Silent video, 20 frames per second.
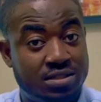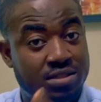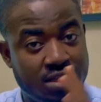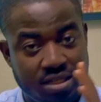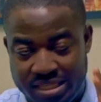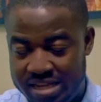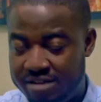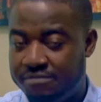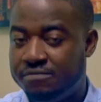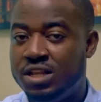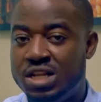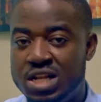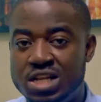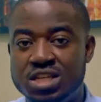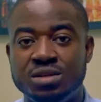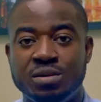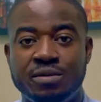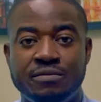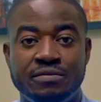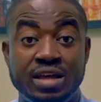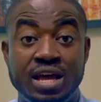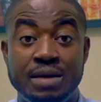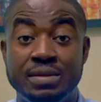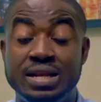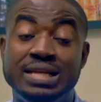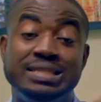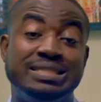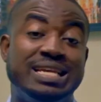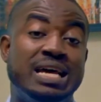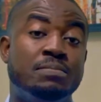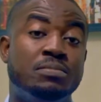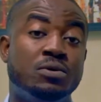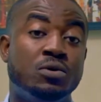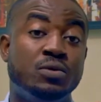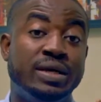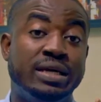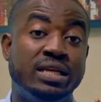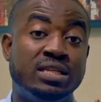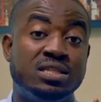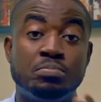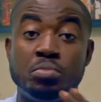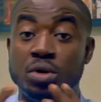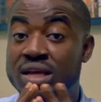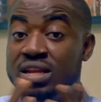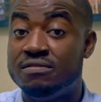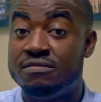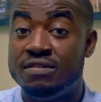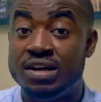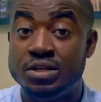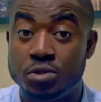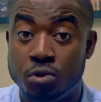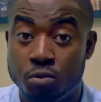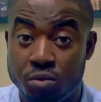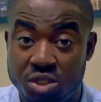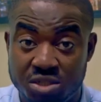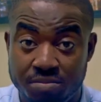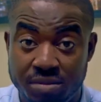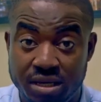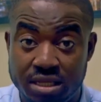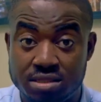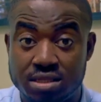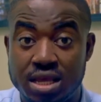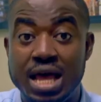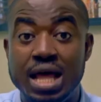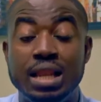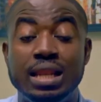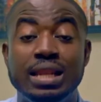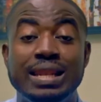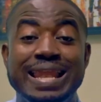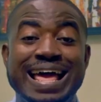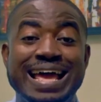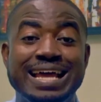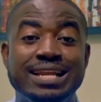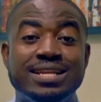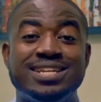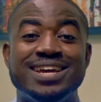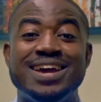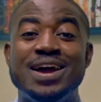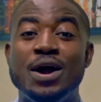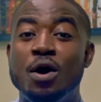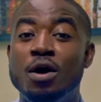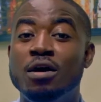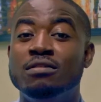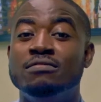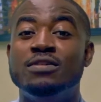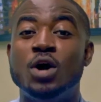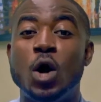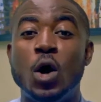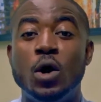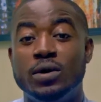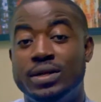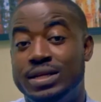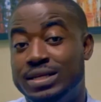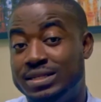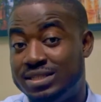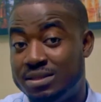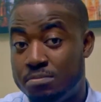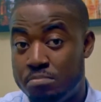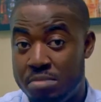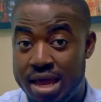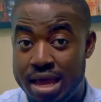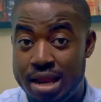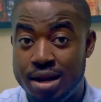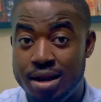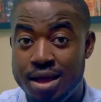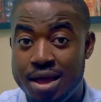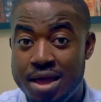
There are definitely some of them. An example is Burkina Faso, which means land of honest men.